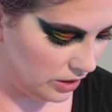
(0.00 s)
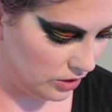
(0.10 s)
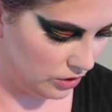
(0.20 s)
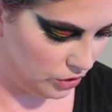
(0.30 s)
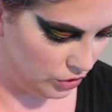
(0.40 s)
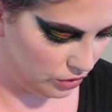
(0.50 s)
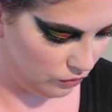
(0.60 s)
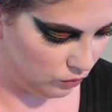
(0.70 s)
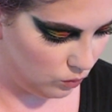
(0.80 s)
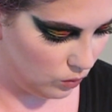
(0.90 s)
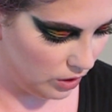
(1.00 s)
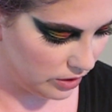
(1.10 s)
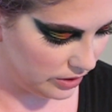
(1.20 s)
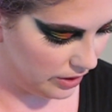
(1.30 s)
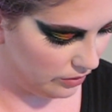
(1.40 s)
I should have
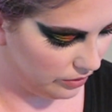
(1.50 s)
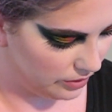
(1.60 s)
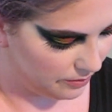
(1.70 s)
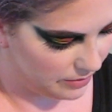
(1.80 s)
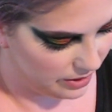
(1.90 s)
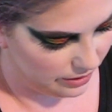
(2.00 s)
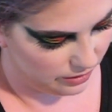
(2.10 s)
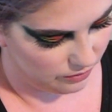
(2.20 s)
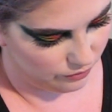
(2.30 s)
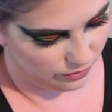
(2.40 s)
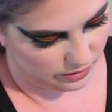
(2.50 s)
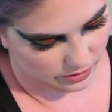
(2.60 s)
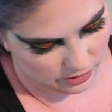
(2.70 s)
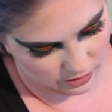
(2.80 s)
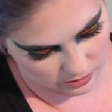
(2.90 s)
worked out the method for
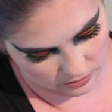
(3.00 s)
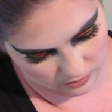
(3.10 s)
this